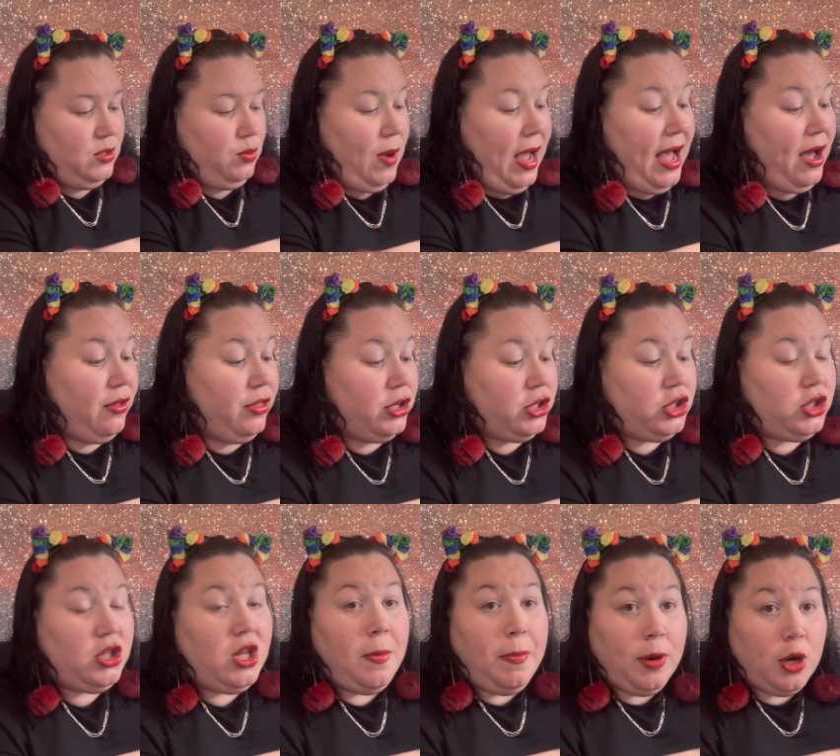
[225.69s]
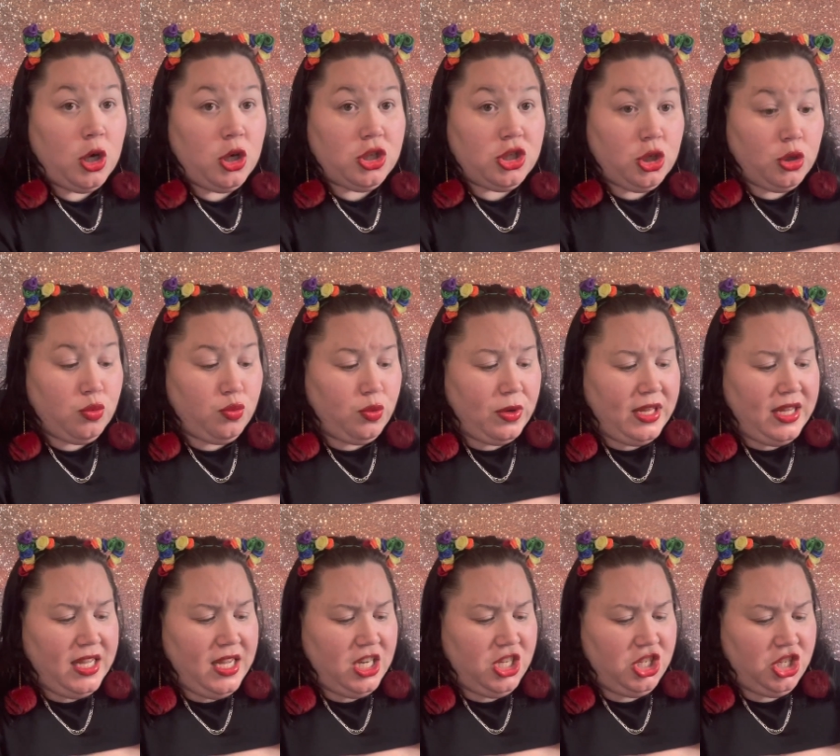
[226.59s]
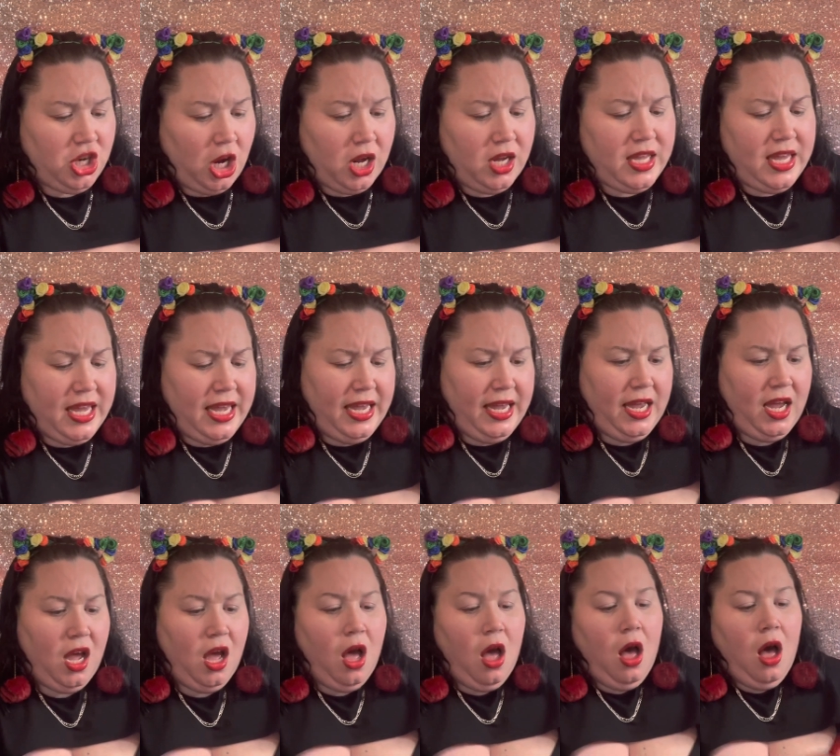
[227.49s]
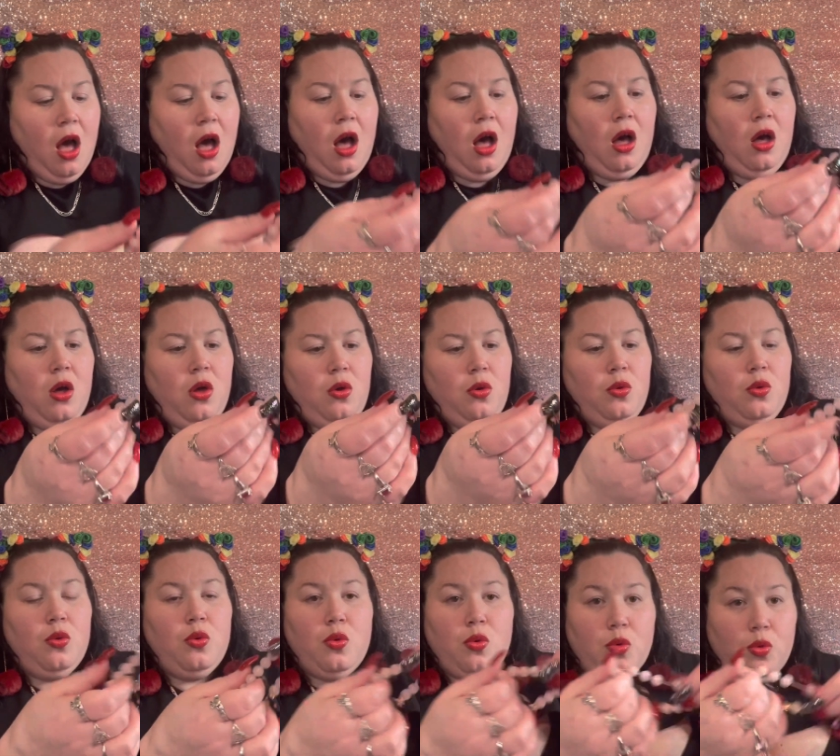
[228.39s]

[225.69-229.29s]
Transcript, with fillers: Wow, the pearls are really chunky. Oh.